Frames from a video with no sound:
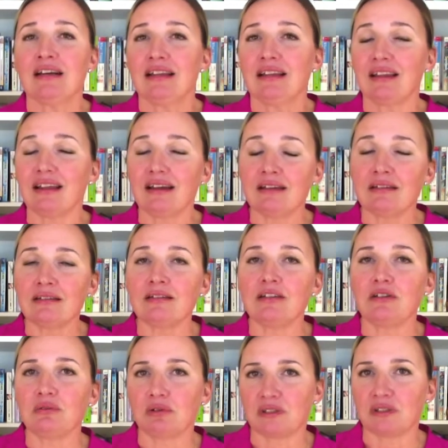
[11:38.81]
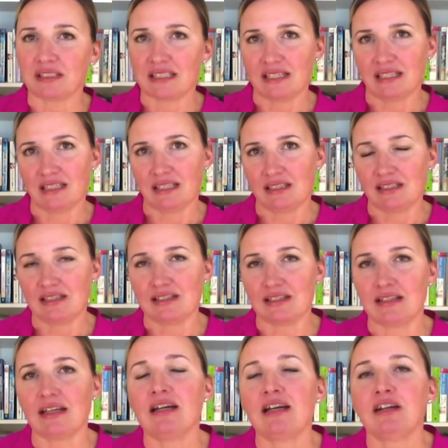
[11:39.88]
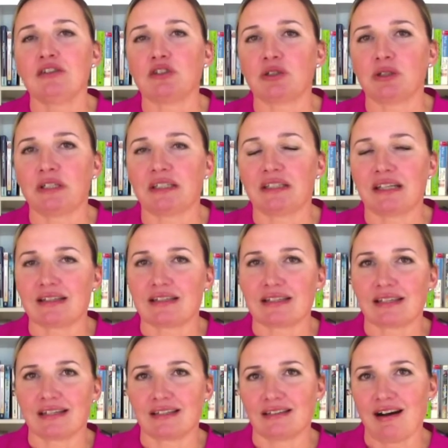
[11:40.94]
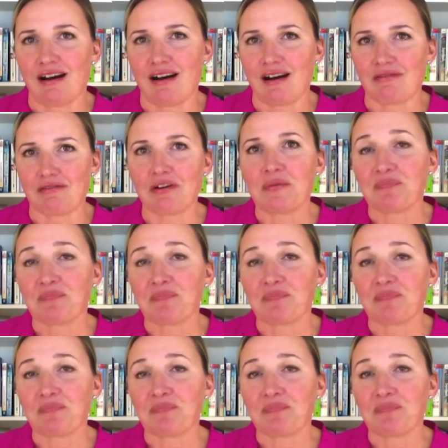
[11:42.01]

then you want to take it easy during that second half